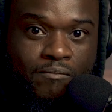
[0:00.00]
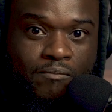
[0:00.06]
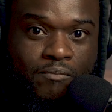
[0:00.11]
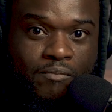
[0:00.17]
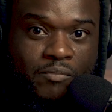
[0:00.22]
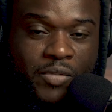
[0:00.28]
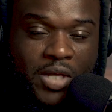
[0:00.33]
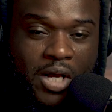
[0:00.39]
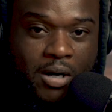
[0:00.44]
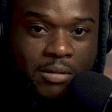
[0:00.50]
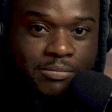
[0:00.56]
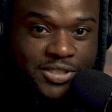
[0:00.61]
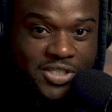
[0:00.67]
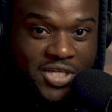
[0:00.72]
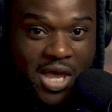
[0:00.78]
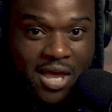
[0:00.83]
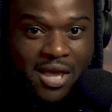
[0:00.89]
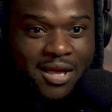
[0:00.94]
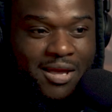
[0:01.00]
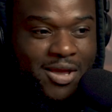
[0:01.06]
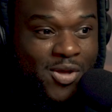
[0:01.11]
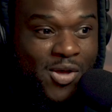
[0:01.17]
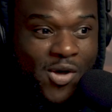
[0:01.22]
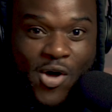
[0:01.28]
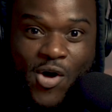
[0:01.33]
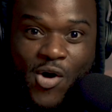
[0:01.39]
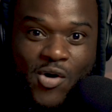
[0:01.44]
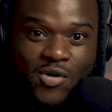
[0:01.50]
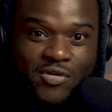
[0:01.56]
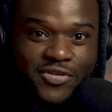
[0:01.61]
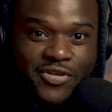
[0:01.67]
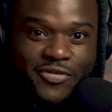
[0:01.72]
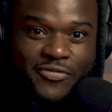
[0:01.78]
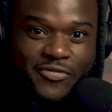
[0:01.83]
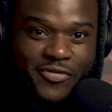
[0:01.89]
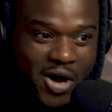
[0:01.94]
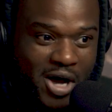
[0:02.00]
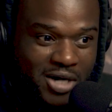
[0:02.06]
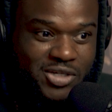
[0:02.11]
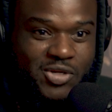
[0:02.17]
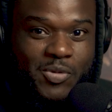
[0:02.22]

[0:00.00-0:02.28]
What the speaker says: Know what I'm saying? The fuck you